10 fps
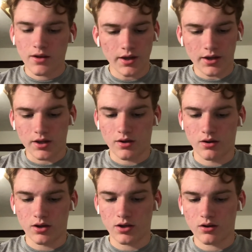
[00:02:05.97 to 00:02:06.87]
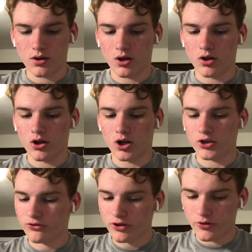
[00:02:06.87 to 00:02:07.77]
and
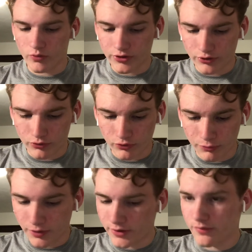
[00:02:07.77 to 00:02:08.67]
honestly, the research was split.